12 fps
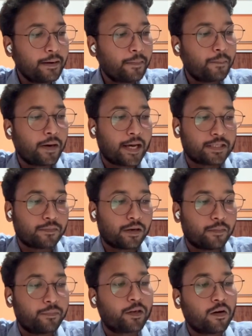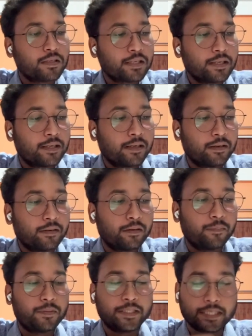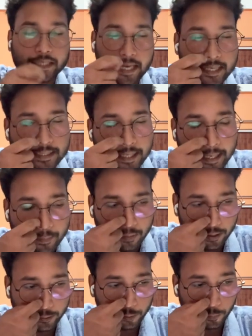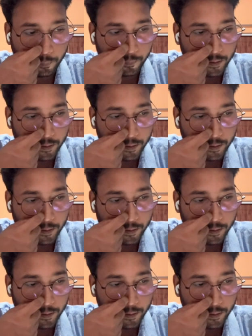plasma, because the patient has A blood group.